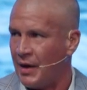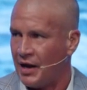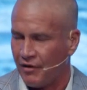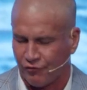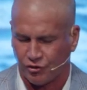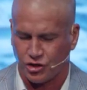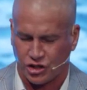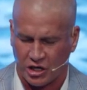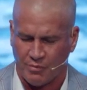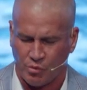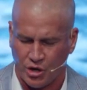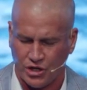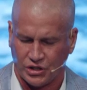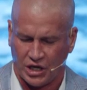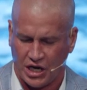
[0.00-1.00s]
And if for some
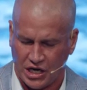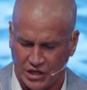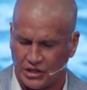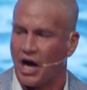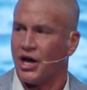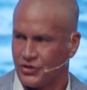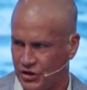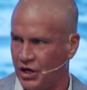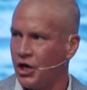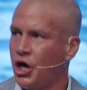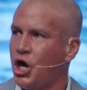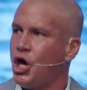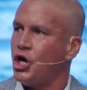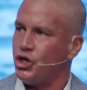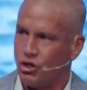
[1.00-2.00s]
reason He doesn't,
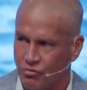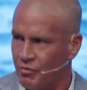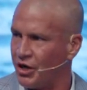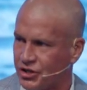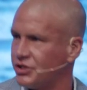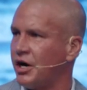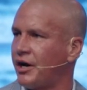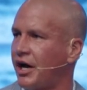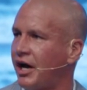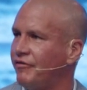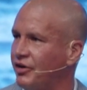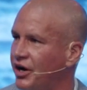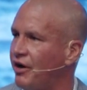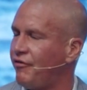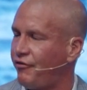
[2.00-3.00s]
you must not have
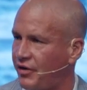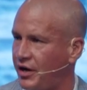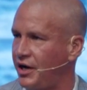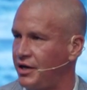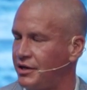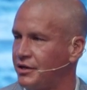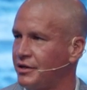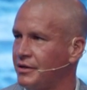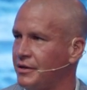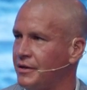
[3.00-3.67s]
enough faith.